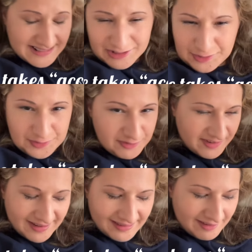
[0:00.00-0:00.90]
acting
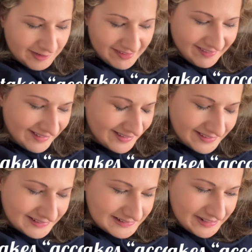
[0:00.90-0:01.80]
goofy and
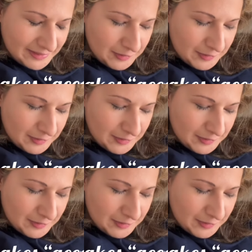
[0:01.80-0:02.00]
everything.